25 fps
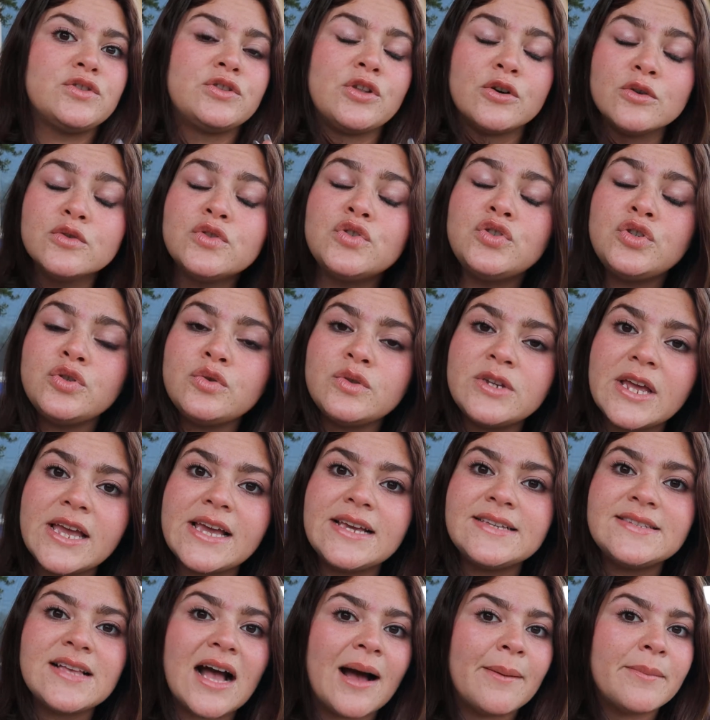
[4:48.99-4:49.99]
Those 2
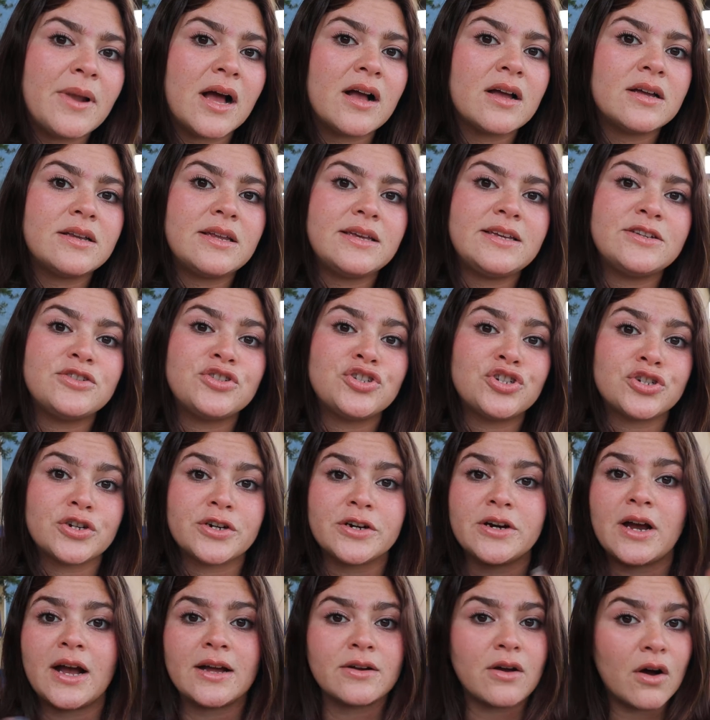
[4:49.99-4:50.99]
days, I'm not going to eat
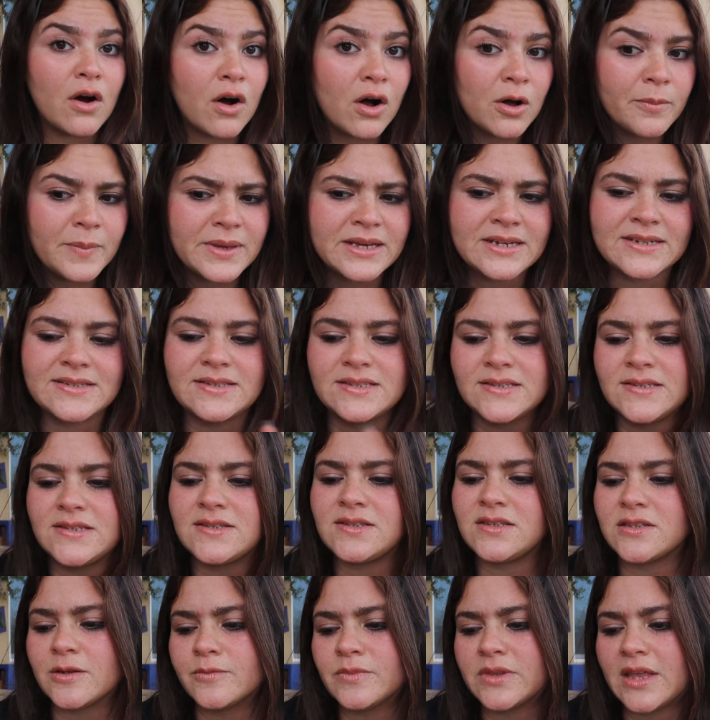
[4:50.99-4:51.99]
sugar at all, because this
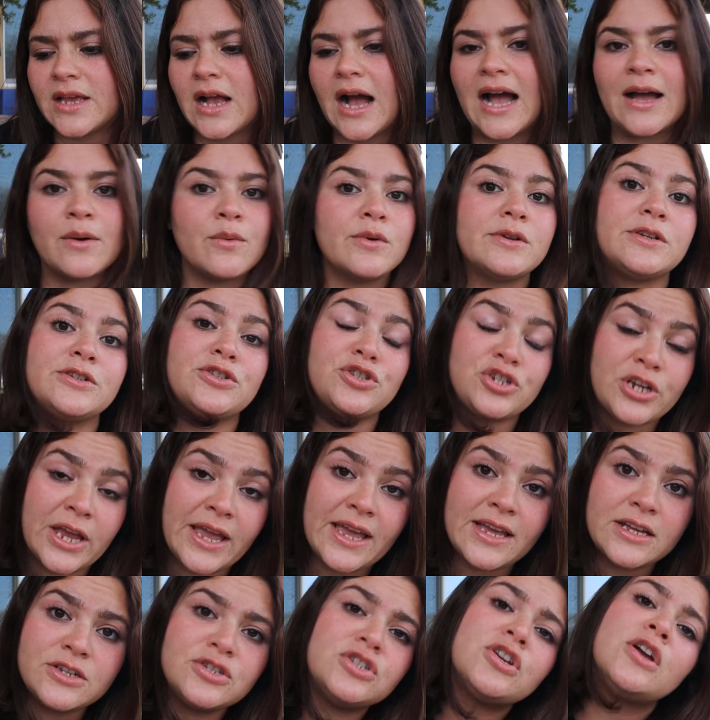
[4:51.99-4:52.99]
is something I want to
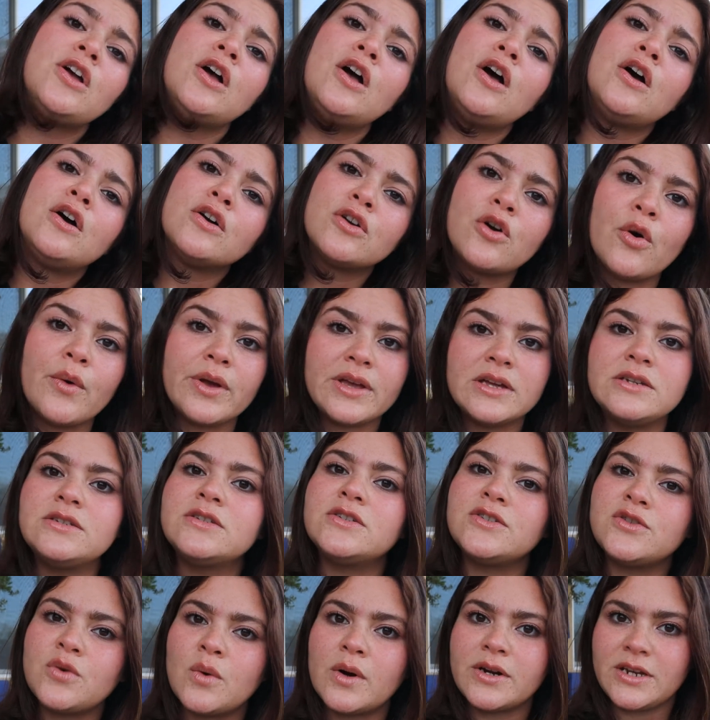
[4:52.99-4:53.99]
change going
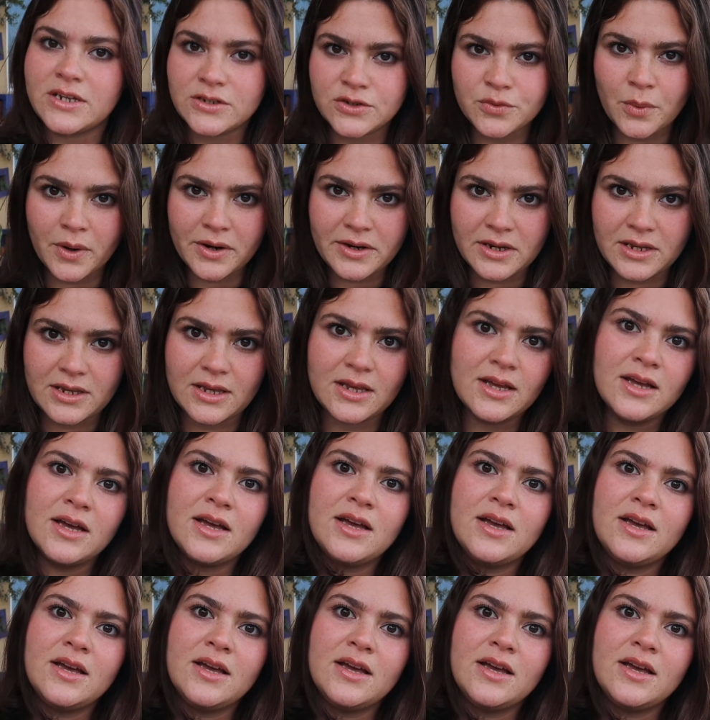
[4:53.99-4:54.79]
into 2020,